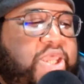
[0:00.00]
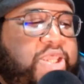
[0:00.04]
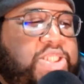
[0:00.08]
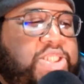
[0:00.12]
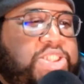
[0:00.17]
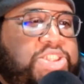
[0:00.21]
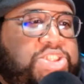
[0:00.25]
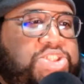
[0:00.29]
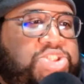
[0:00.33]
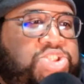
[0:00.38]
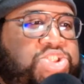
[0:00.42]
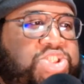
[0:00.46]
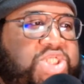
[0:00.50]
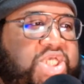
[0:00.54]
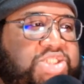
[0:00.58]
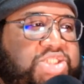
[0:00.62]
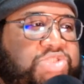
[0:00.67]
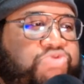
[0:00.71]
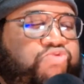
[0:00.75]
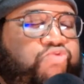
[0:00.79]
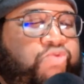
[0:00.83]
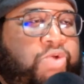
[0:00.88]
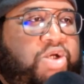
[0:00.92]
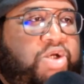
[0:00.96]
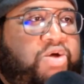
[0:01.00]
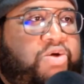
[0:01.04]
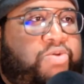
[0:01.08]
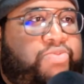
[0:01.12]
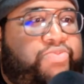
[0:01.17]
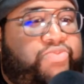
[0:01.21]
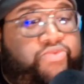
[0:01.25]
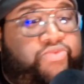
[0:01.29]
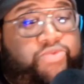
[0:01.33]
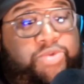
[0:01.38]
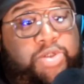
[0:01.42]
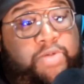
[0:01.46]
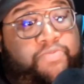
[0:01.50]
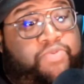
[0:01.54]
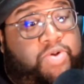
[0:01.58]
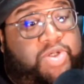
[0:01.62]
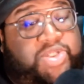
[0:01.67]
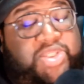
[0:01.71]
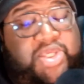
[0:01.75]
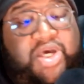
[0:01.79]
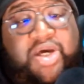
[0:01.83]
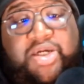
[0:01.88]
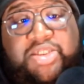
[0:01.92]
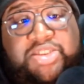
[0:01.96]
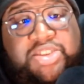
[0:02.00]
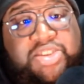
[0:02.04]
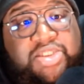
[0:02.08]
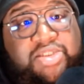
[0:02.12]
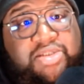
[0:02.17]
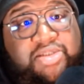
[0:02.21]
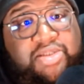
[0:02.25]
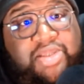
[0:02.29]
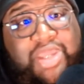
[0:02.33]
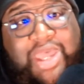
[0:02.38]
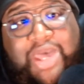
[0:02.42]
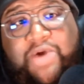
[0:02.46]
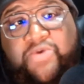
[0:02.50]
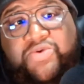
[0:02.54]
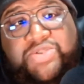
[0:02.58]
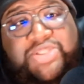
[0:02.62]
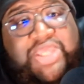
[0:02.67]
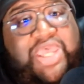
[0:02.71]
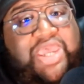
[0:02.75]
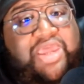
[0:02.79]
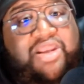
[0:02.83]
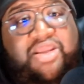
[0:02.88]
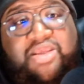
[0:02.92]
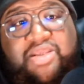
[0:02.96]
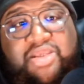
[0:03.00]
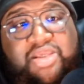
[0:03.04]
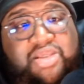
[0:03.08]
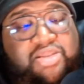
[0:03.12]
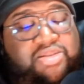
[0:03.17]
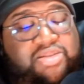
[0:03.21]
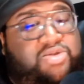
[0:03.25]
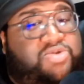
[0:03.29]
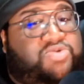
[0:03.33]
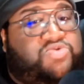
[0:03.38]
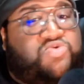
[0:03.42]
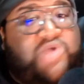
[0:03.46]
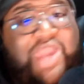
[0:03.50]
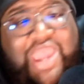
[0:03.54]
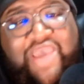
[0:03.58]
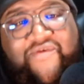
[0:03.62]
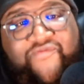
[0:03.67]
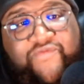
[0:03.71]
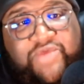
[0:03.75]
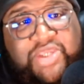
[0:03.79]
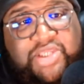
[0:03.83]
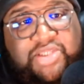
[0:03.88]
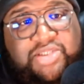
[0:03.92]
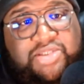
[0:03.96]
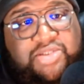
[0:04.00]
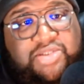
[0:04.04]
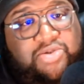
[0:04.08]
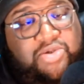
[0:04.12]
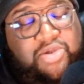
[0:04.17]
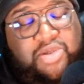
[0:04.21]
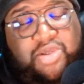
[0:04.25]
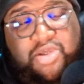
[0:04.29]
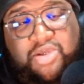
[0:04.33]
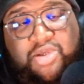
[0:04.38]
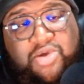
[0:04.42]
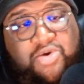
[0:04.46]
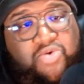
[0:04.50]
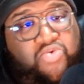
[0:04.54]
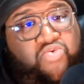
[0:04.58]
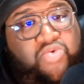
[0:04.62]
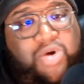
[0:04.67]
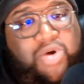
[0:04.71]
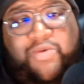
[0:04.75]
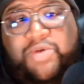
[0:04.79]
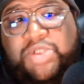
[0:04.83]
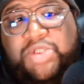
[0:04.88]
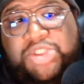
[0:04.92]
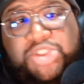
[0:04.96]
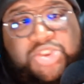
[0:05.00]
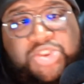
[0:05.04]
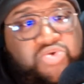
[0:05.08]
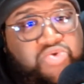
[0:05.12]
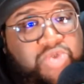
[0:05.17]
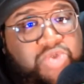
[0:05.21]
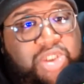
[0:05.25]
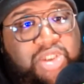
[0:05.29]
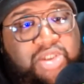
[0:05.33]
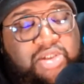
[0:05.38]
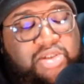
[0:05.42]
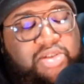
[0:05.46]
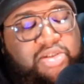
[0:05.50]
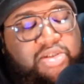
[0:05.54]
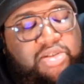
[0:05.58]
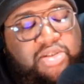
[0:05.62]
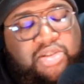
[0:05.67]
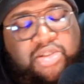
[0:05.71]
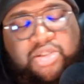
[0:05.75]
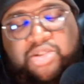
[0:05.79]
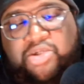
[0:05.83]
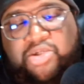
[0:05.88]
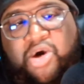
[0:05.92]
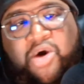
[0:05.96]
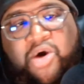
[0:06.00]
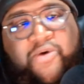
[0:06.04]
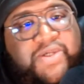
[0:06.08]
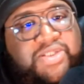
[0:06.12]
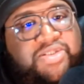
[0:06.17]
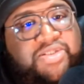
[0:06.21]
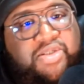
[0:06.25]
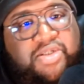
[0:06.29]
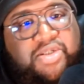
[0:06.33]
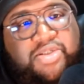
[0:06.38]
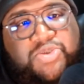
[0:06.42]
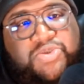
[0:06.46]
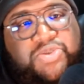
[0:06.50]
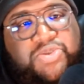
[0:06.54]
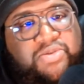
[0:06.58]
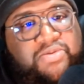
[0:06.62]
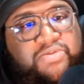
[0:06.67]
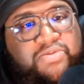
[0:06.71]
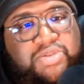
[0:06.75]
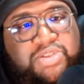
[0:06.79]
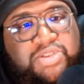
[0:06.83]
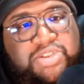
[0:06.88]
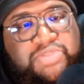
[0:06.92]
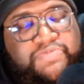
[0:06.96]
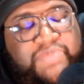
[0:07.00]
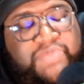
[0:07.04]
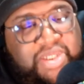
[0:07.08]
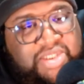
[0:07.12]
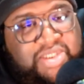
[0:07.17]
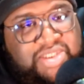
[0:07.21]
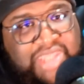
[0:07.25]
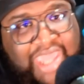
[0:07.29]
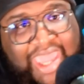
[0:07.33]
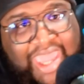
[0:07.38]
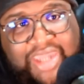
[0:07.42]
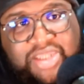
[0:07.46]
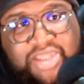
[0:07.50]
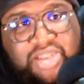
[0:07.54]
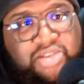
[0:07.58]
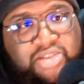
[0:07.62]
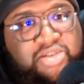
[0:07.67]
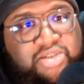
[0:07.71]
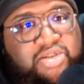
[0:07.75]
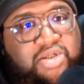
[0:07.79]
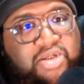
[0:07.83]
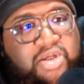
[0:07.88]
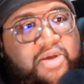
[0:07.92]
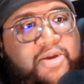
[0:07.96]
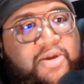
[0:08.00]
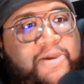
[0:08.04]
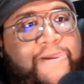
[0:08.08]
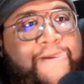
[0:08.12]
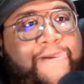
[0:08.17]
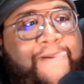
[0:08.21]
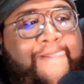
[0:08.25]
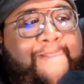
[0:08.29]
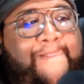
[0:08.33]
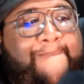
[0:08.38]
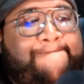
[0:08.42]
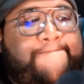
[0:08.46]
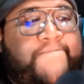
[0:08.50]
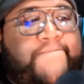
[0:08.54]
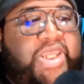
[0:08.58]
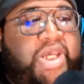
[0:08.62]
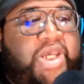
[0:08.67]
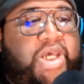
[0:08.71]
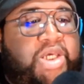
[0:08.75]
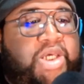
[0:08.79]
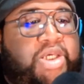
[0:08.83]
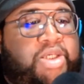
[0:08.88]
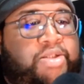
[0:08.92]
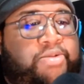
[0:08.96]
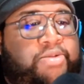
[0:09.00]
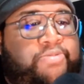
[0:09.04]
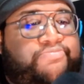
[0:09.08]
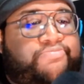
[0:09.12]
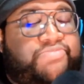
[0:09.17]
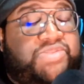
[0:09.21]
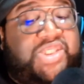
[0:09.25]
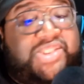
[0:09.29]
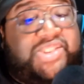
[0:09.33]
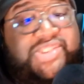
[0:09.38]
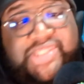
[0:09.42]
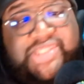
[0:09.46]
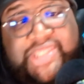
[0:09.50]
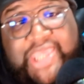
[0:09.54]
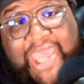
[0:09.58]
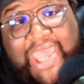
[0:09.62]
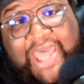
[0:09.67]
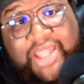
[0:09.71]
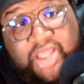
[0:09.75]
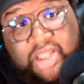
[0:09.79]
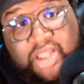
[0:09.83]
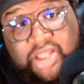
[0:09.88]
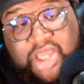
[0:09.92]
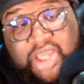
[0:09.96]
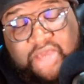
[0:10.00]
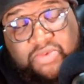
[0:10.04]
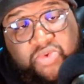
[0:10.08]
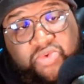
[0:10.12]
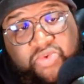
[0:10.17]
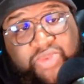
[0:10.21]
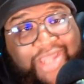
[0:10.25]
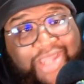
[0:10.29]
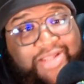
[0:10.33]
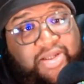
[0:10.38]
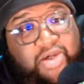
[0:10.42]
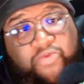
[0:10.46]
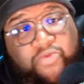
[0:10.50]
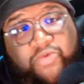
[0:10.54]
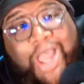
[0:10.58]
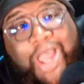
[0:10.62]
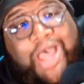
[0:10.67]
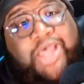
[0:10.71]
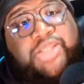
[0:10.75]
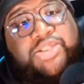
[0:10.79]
Just from the production, how it's edited, the graphics, whoever's shooting always looks spectacular. The talent level, like their roster